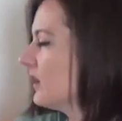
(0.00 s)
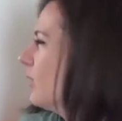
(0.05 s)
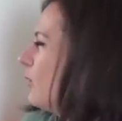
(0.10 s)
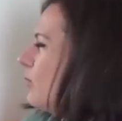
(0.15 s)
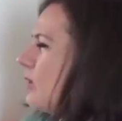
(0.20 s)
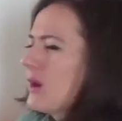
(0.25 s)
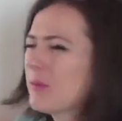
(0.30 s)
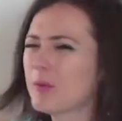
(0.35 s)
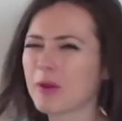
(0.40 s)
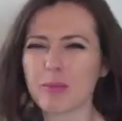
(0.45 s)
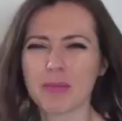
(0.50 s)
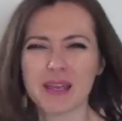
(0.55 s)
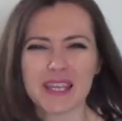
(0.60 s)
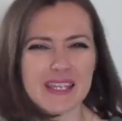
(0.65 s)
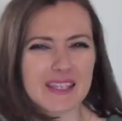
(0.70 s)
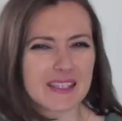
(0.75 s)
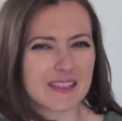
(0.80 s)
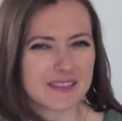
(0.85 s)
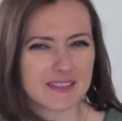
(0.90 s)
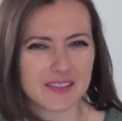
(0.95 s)
Why am I
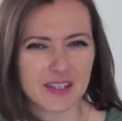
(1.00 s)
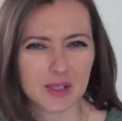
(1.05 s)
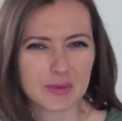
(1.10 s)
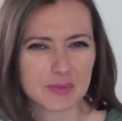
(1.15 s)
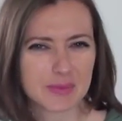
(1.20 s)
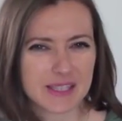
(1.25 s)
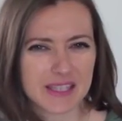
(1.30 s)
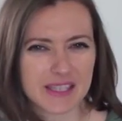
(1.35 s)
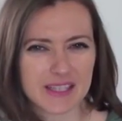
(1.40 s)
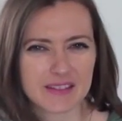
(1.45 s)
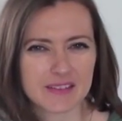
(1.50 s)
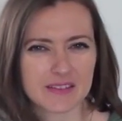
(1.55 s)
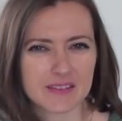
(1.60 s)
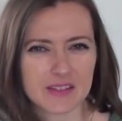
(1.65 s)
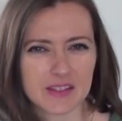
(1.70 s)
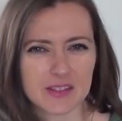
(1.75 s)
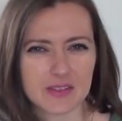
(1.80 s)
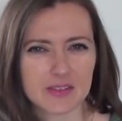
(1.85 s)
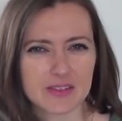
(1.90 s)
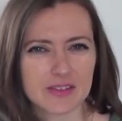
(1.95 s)
making so many
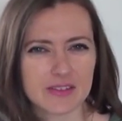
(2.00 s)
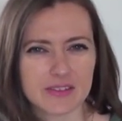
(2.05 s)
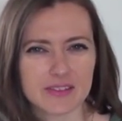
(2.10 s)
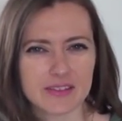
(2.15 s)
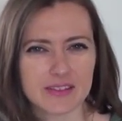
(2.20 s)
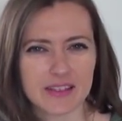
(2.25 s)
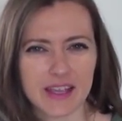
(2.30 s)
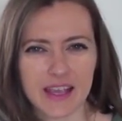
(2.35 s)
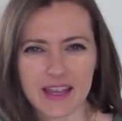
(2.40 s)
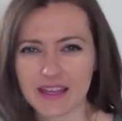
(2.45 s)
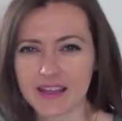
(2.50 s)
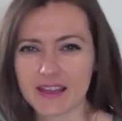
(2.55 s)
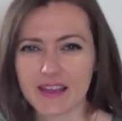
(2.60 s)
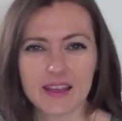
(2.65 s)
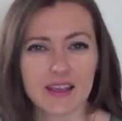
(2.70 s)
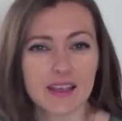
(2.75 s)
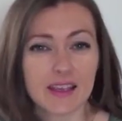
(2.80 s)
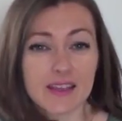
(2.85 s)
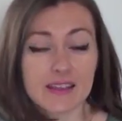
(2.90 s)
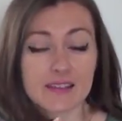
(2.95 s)
excuses today?
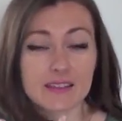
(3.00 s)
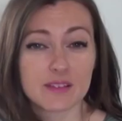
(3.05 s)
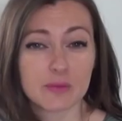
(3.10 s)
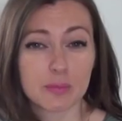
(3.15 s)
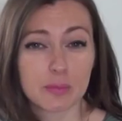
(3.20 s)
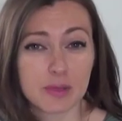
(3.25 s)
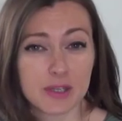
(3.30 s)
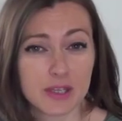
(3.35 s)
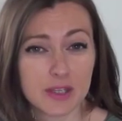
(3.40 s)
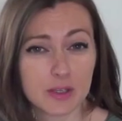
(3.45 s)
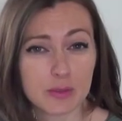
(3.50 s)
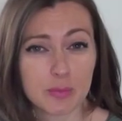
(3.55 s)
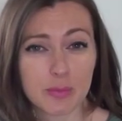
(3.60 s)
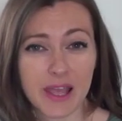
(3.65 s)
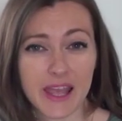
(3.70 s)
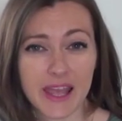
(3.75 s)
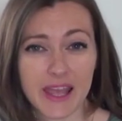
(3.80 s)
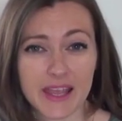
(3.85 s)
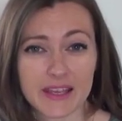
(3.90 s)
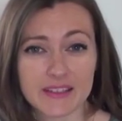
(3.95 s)
It's a blue
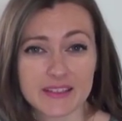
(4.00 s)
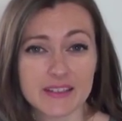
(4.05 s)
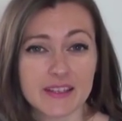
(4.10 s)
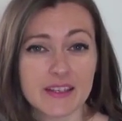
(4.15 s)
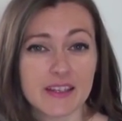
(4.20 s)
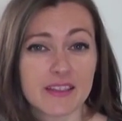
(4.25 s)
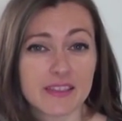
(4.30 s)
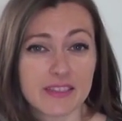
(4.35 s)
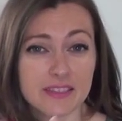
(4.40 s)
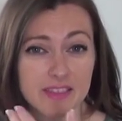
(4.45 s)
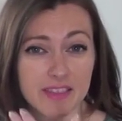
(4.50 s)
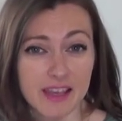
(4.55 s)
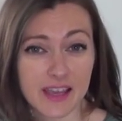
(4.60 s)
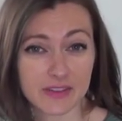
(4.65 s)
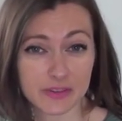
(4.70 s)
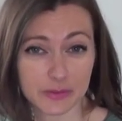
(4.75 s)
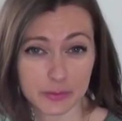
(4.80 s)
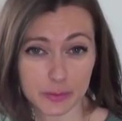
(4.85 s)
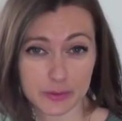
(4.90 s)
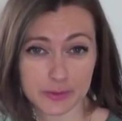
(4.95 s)
pen,
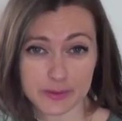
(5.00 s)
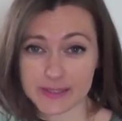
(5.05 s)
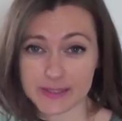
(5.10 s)
that's what you're